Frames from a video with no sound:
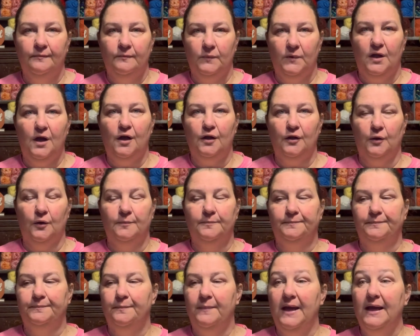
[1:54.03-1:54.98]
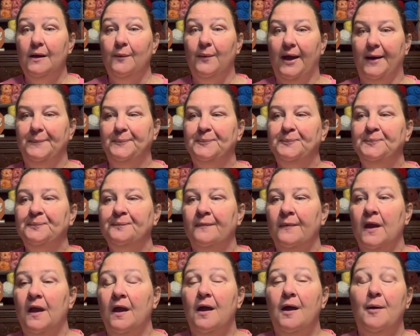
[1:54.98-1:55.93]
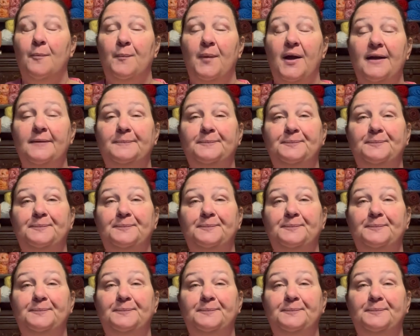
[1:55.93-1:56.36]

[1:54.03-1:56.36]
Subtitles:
color. Anyway, but